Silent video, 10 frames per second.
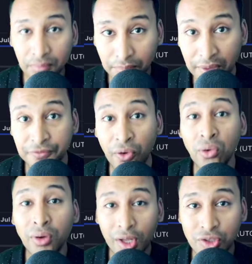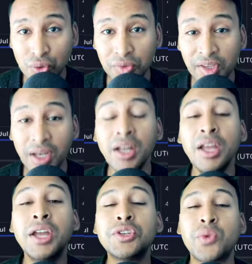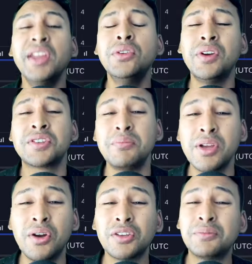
before choosing a trend duration, because